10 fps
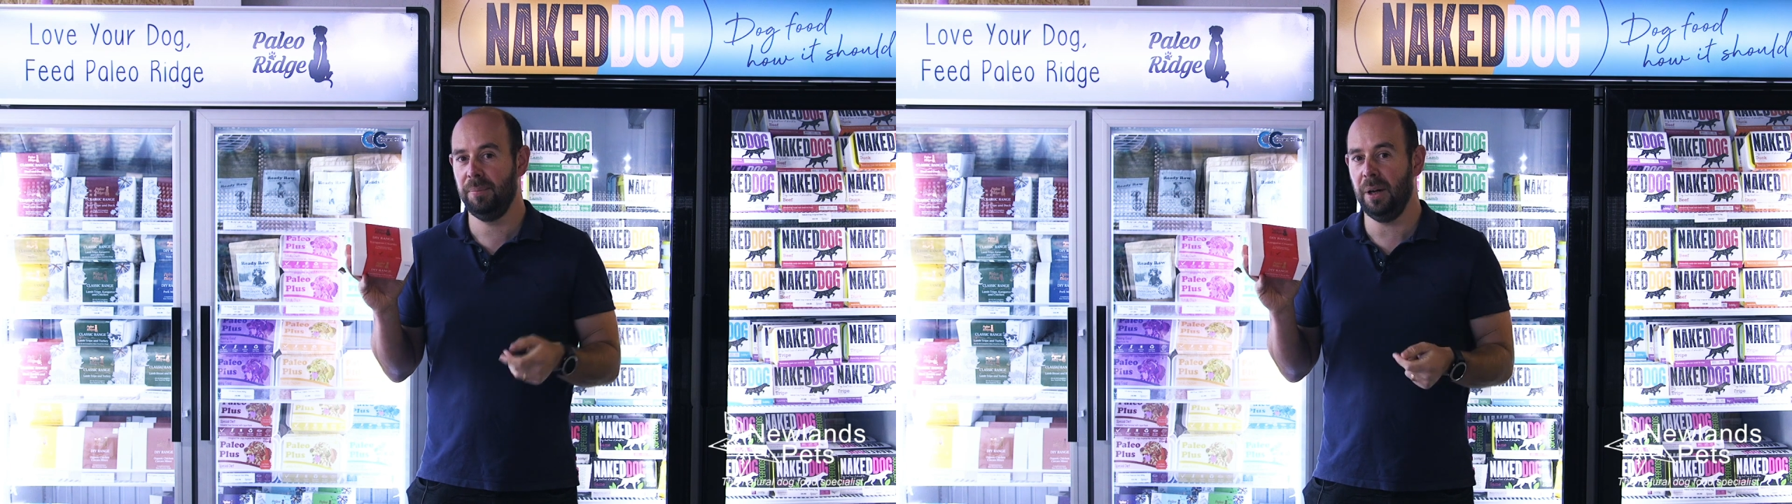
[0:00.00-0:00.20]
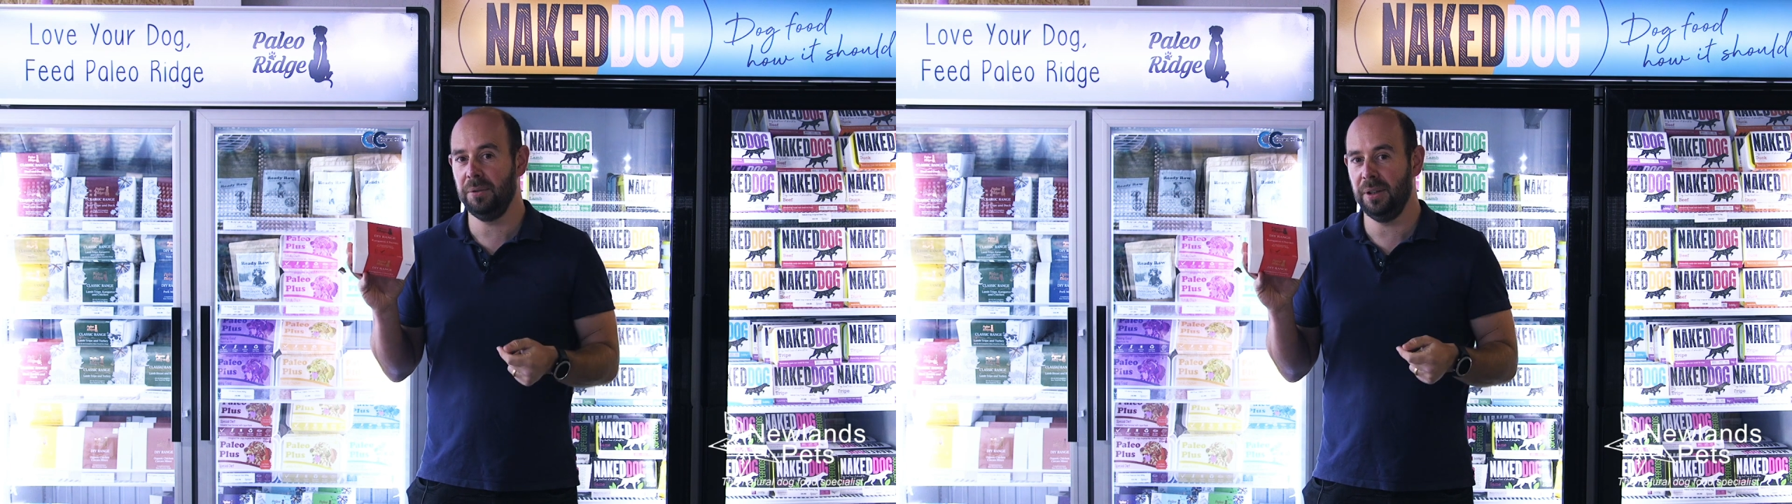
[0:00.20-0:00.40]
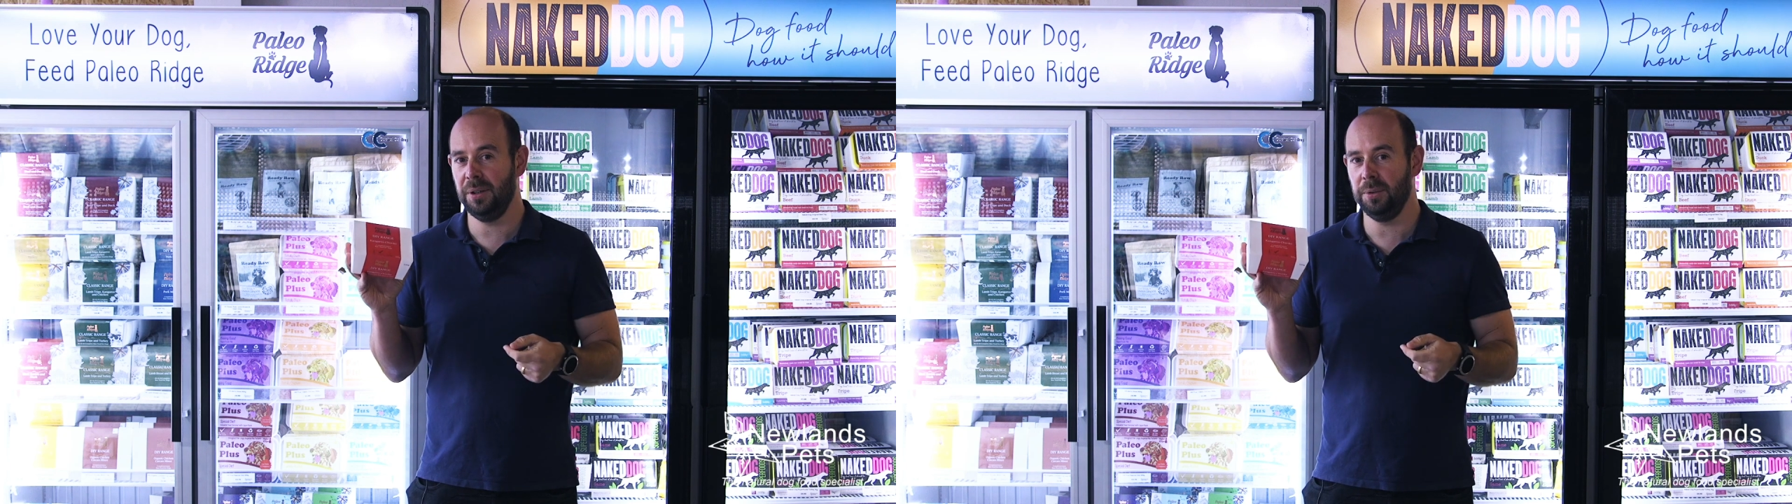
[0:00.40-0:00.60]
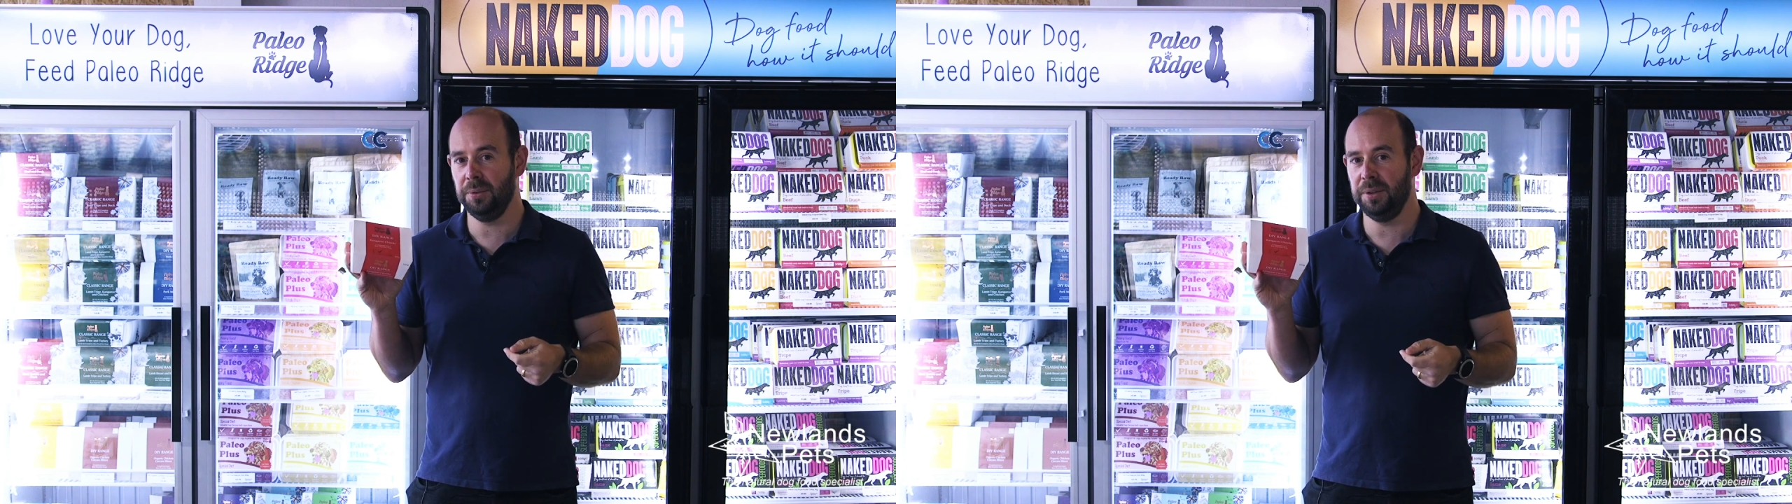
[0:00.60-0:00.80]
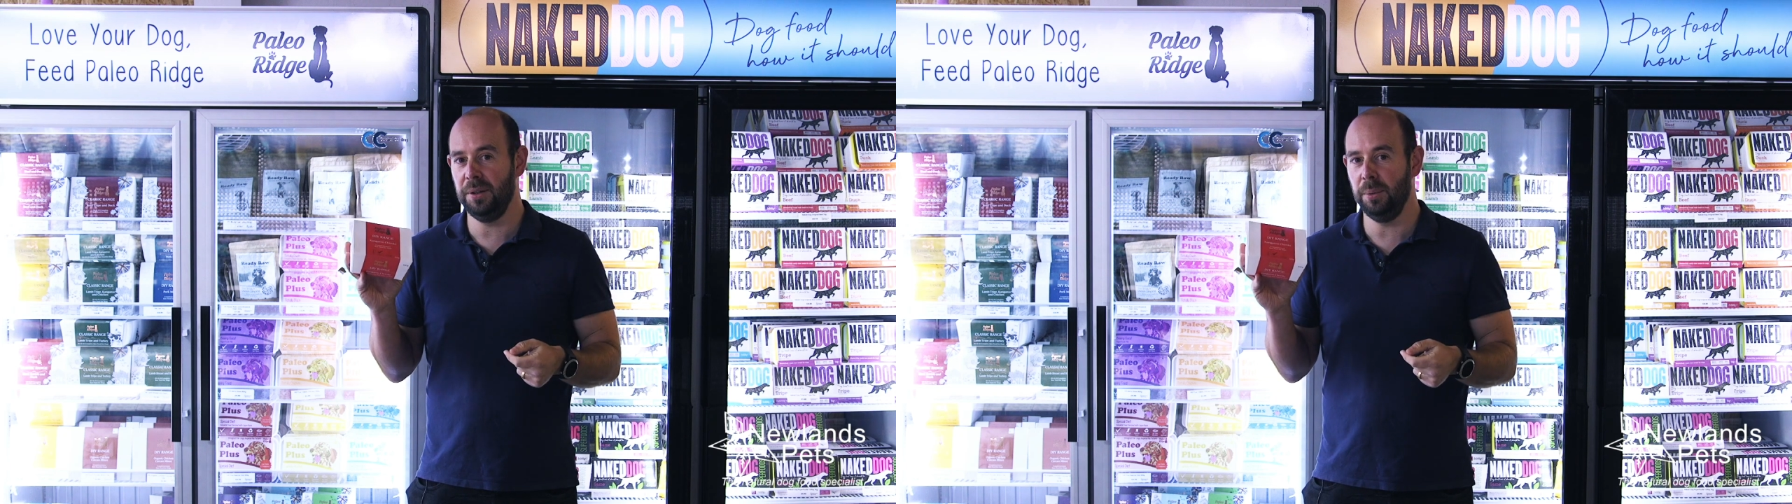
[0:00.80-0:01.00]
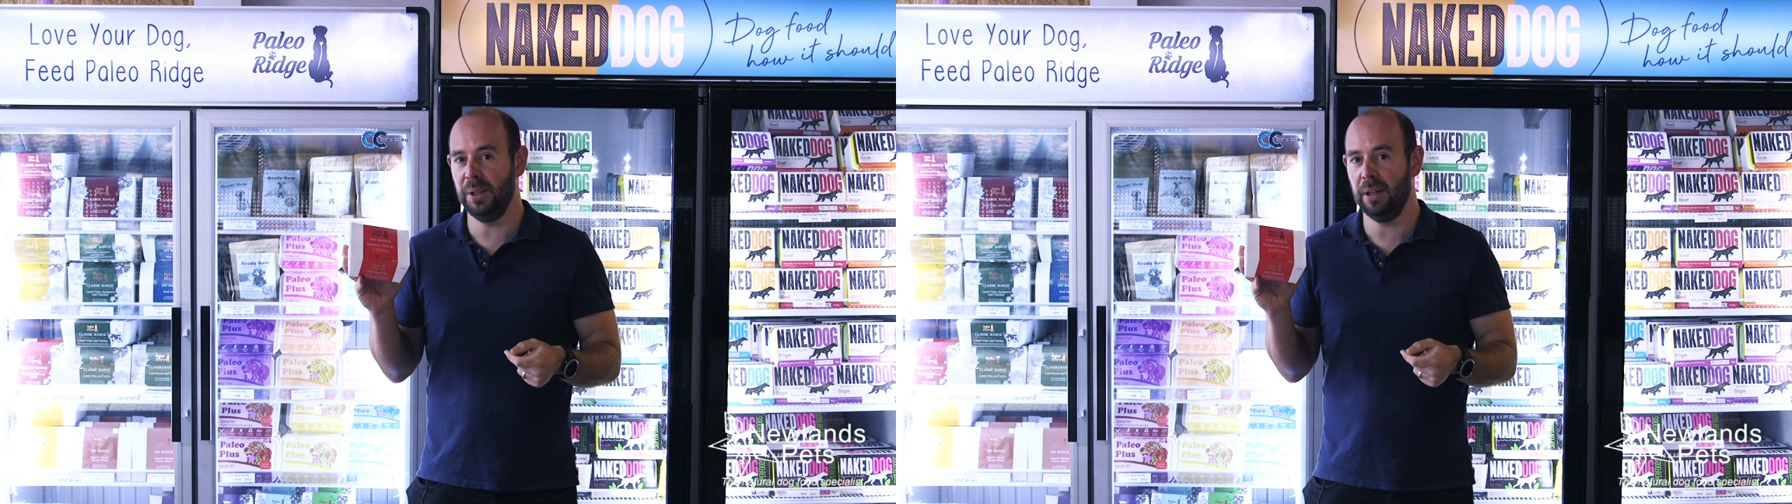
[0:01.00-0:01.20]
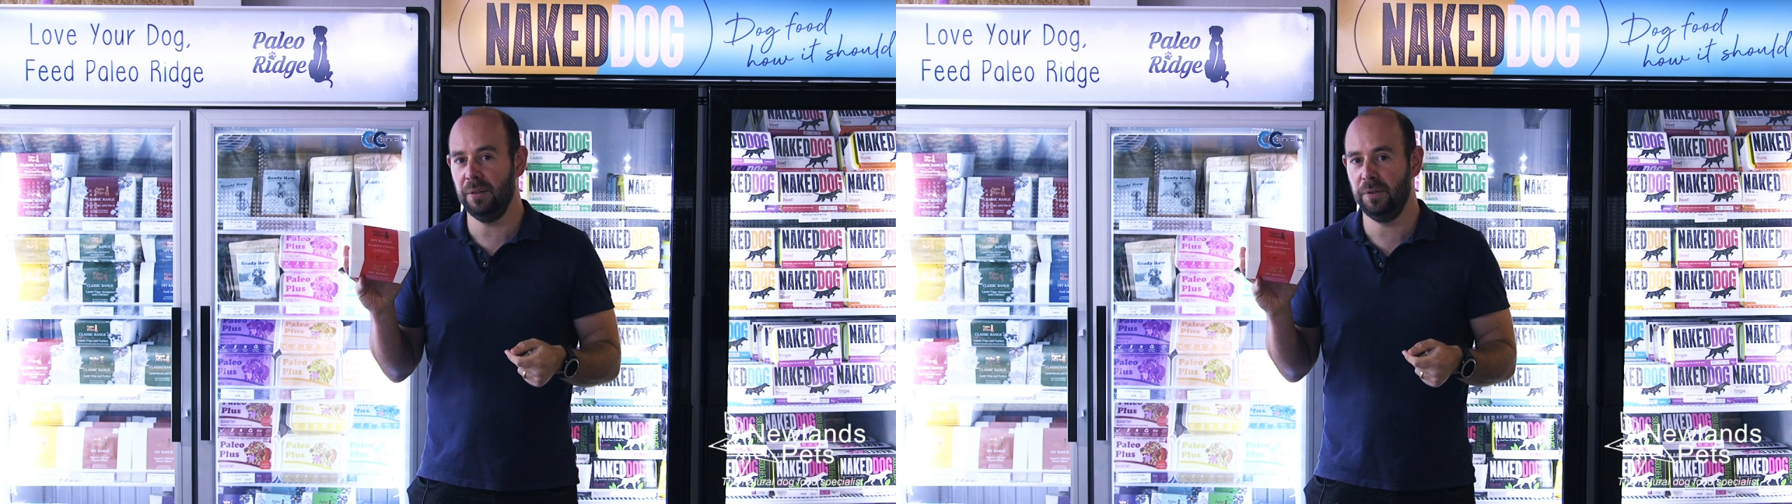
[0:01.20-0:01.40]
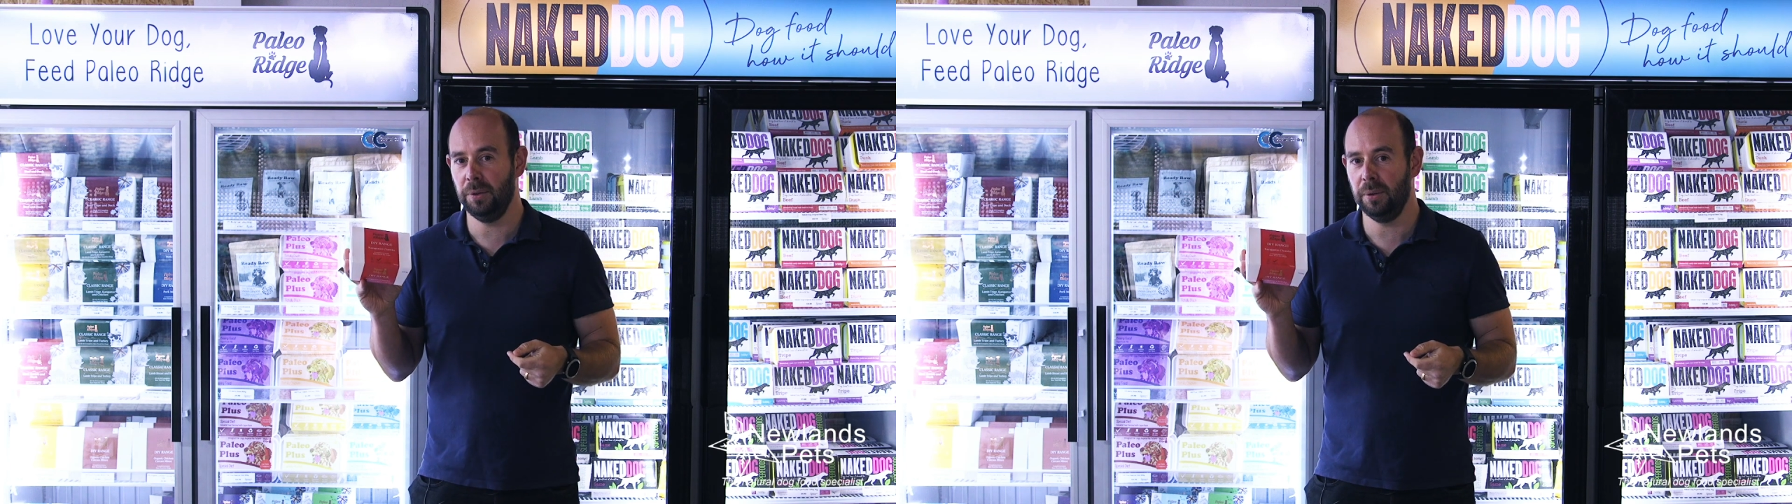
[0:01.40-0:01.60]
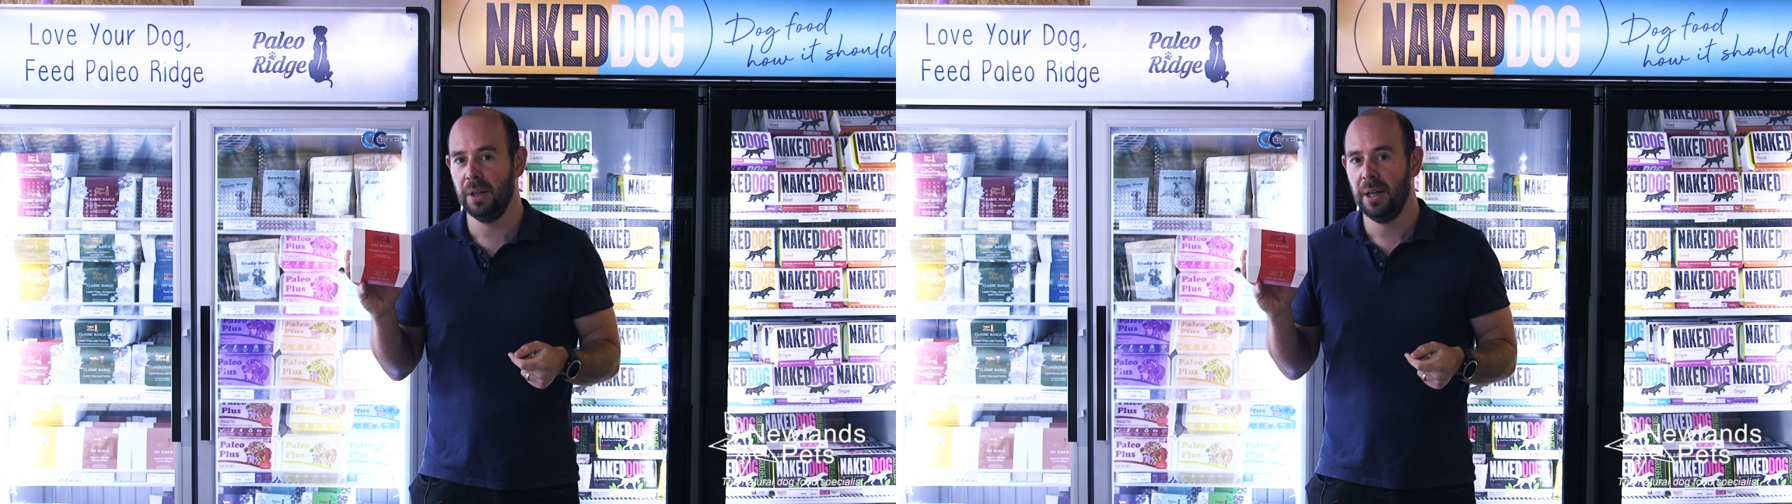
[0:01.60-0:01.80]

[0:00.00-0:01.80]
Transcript: protein sources we go for.